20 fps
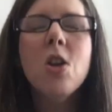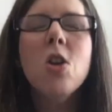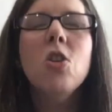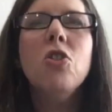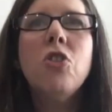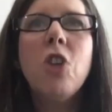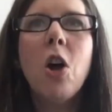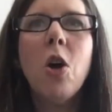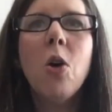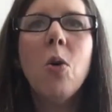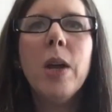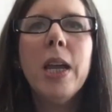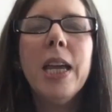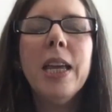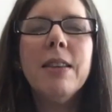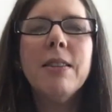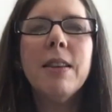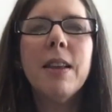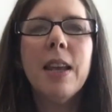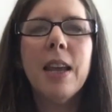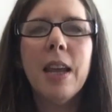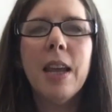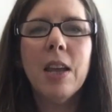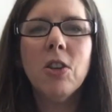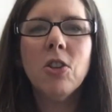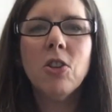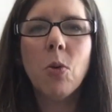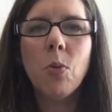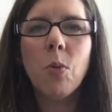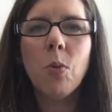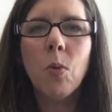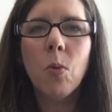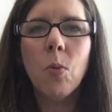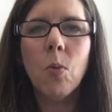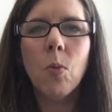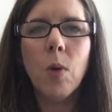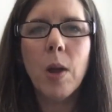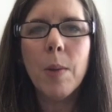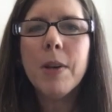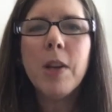So
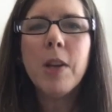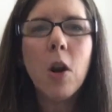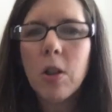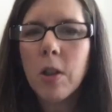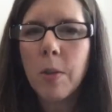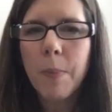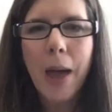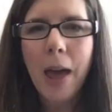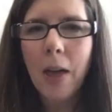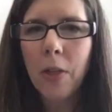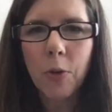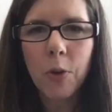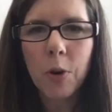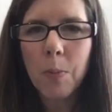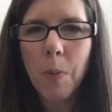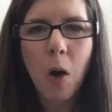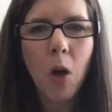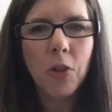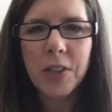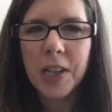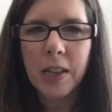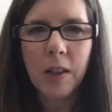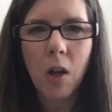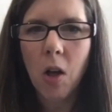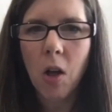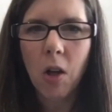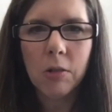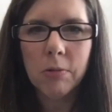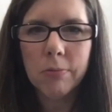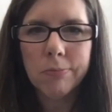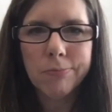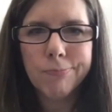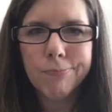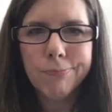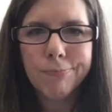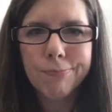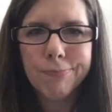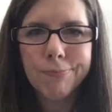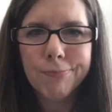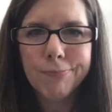women go to the bathroom all day long,
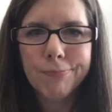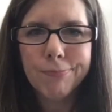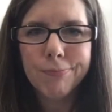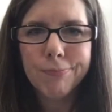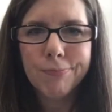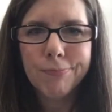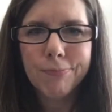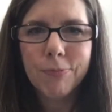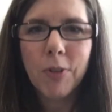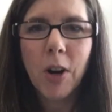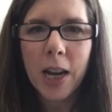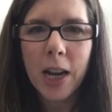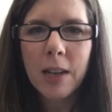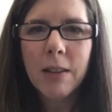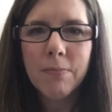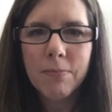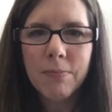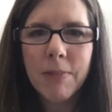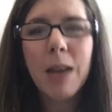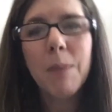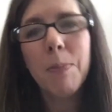right? Yep.